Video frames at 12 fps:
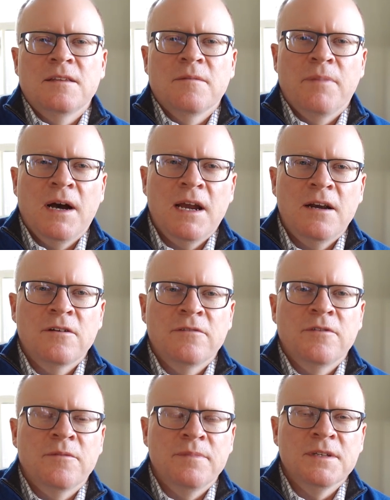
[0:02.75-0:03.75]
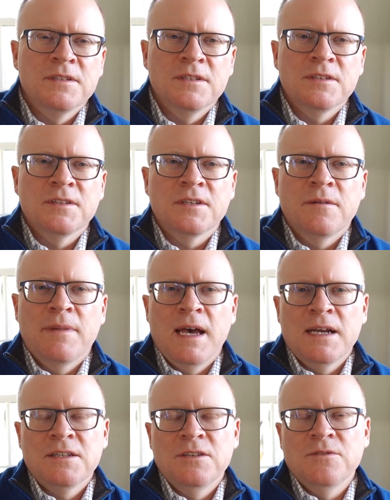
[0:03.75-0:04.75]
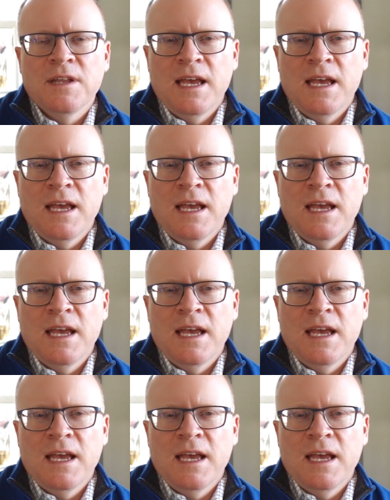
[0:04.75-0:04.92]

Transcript: the buyer of your business has come back to you and